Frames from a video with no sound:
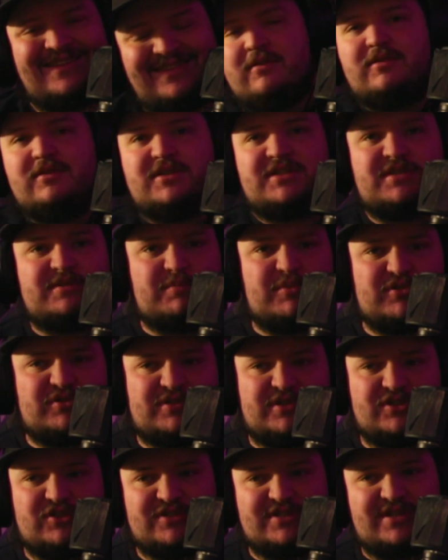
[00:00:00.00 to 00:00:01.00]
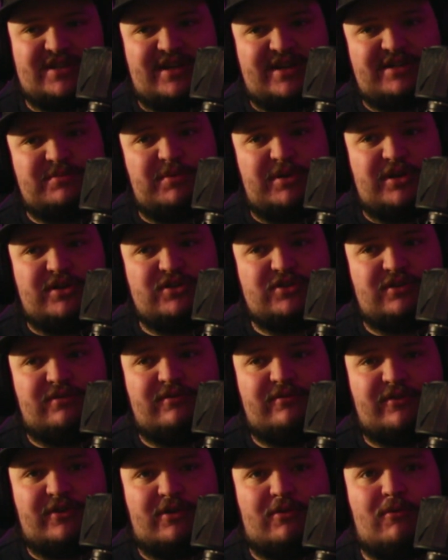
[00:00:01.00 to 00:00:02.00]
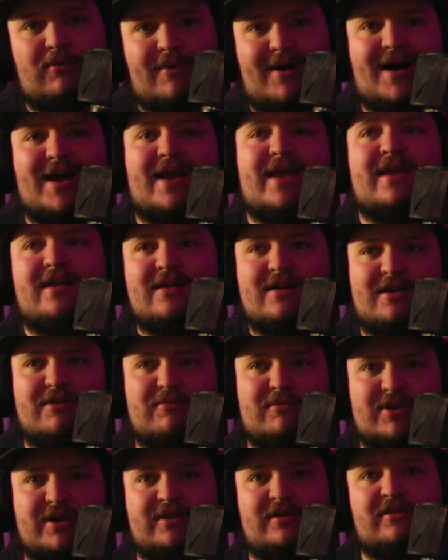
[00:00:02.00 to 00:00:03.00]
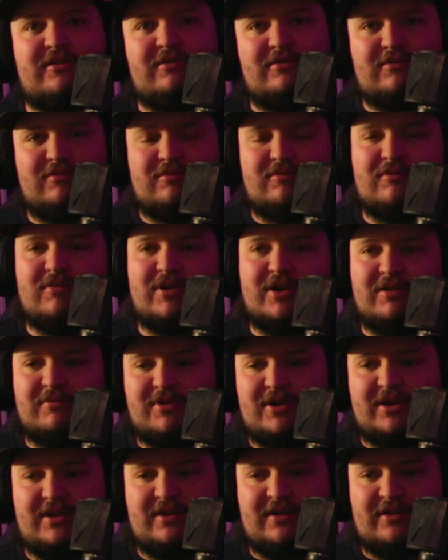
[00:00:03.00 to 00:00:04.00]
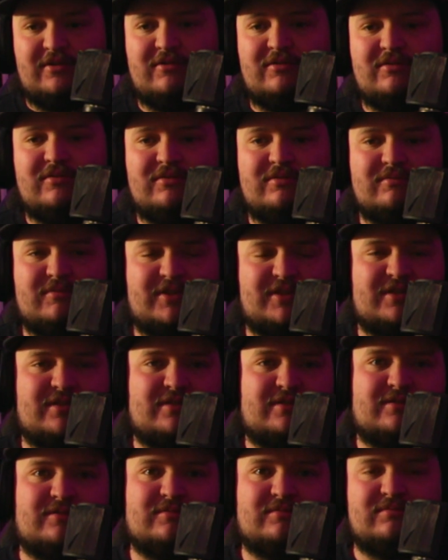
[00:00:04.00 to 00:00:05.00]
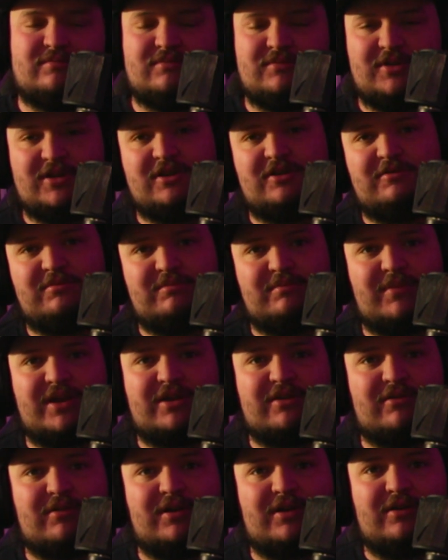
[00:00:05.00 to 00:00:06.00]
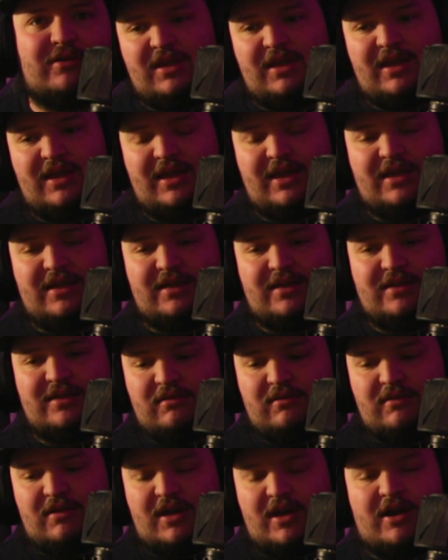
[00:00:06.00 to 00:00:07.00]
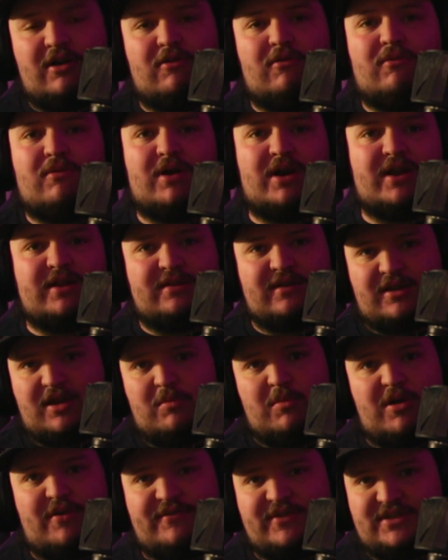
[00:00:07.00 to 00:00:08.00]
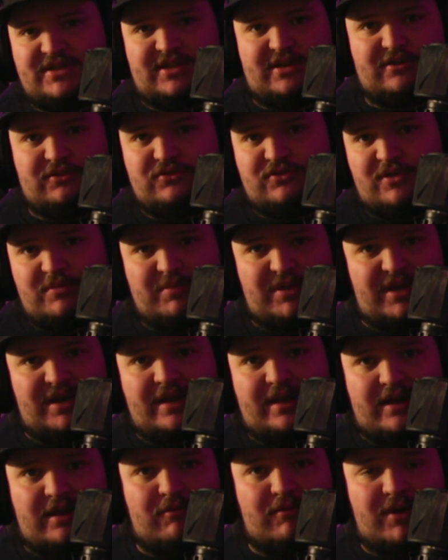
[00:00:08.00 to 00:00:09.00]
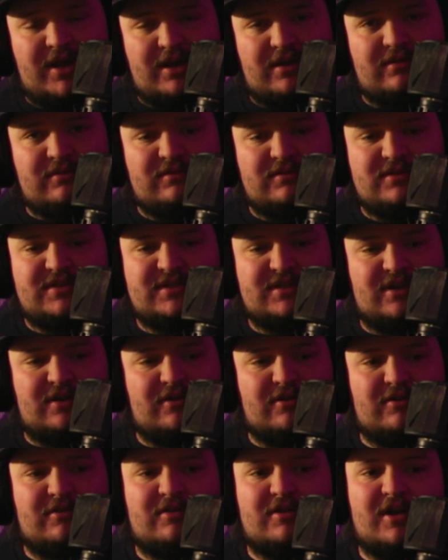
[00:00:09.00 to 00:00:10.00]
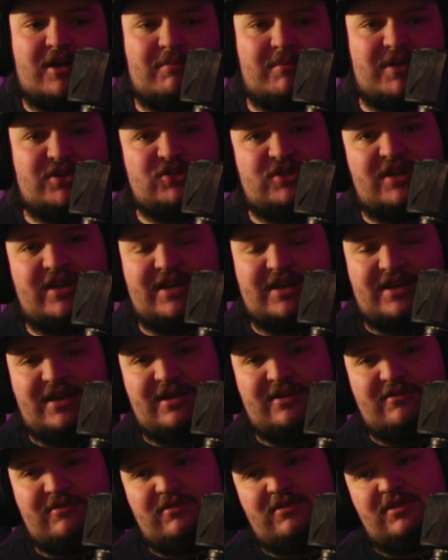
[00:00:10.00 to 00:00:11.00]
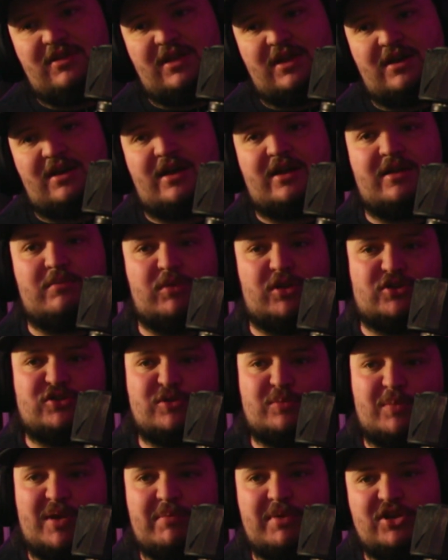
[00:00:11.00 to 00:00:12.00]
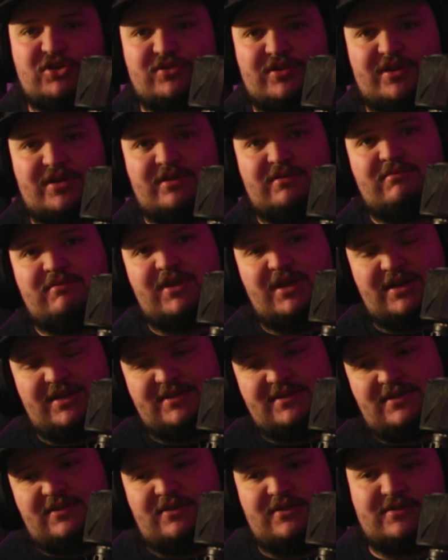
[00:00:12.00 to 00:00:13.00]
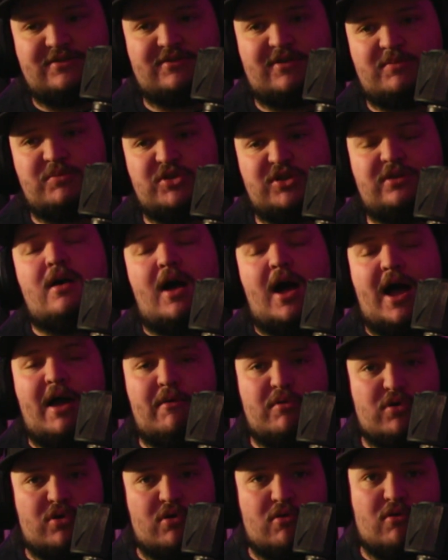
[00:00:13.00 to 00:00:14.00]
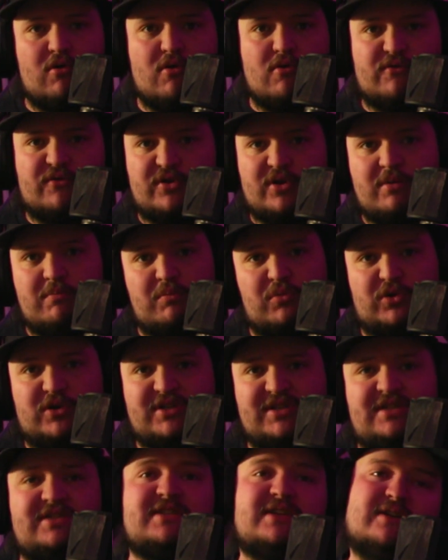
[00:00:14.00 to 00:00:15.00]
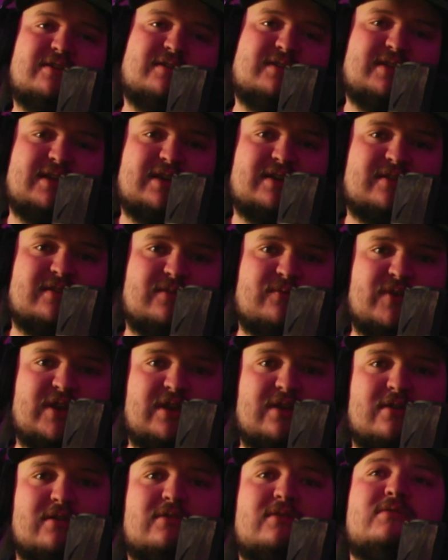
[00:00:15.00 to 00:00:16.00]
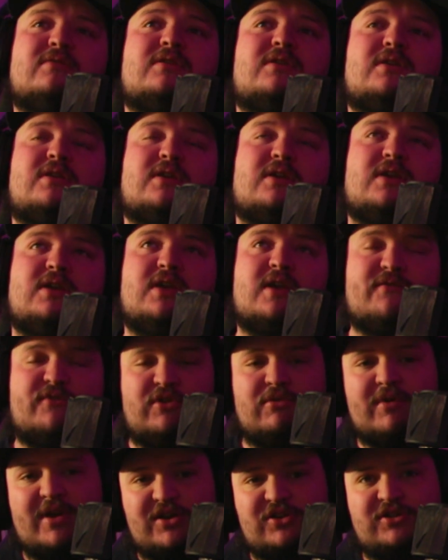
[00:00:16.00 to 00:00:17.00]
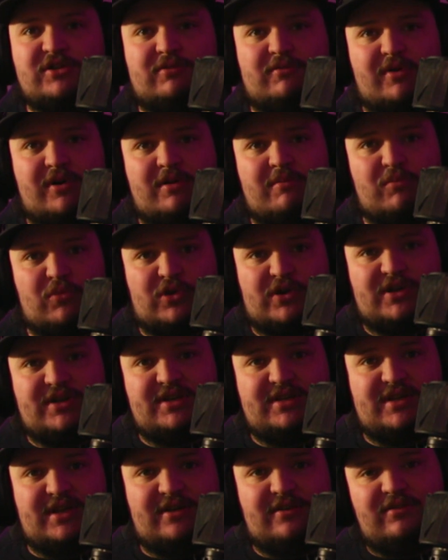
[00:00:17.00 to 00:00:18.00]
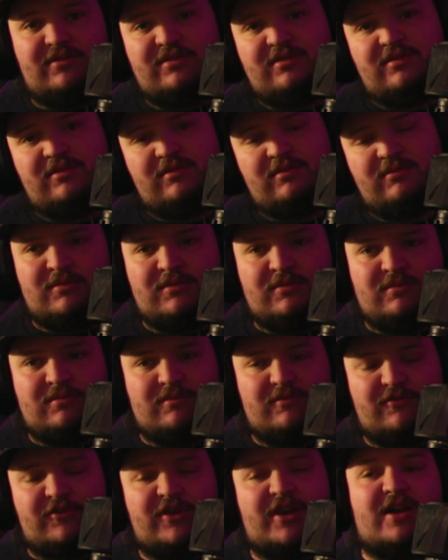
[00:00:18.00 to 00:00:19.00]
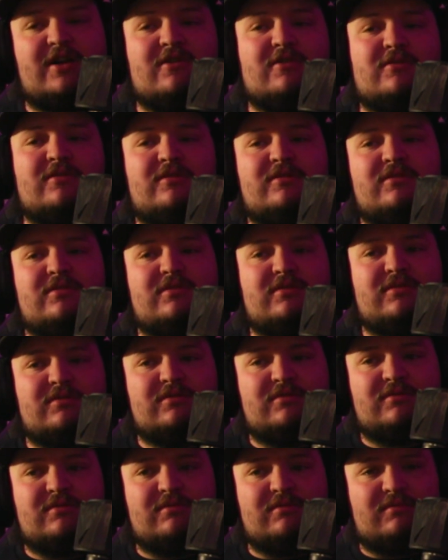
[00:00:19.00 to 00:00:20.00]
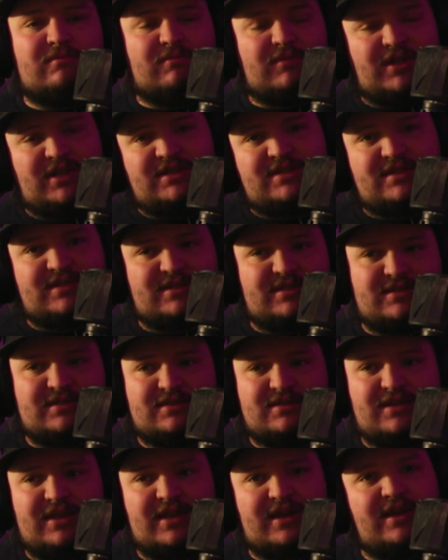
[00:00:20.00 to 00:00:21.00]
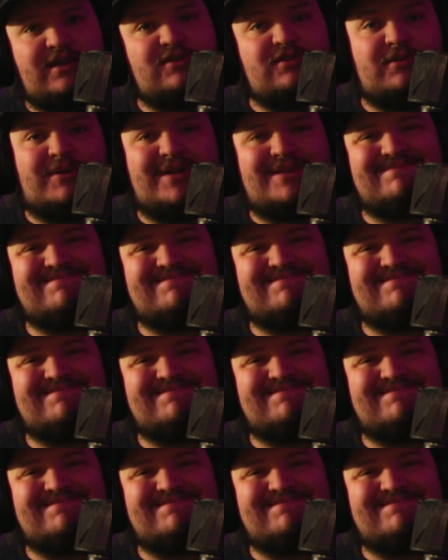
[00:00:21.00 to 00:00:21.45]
This is mostly just an explanation for why I want to do what I want to do with, my career, and I don't want it to come off as a guilt trip in any way. So I'm mentioning it now that I am launching my Patreon. It is in the description. I will go over it in more detail at the end of the video if you actually want more detail. For now, let's get into it.